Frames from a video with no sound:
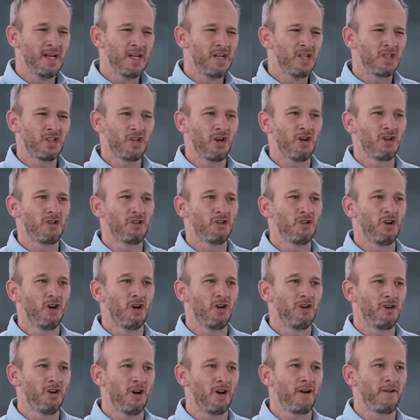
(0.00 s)
So it's
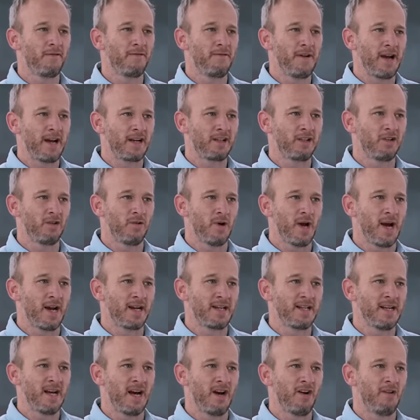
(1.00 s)
not, not a factor
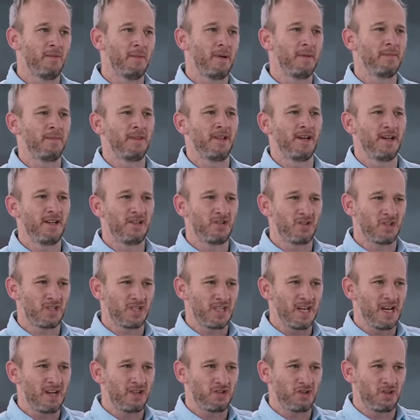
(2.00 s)
right now. Remember the
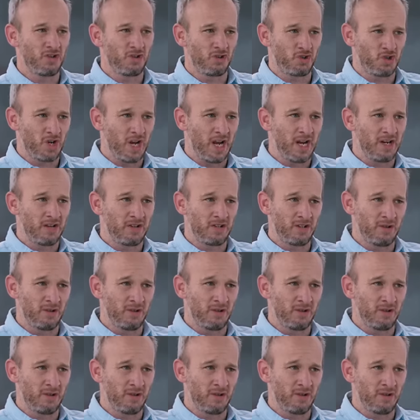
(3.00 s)
legislation changed.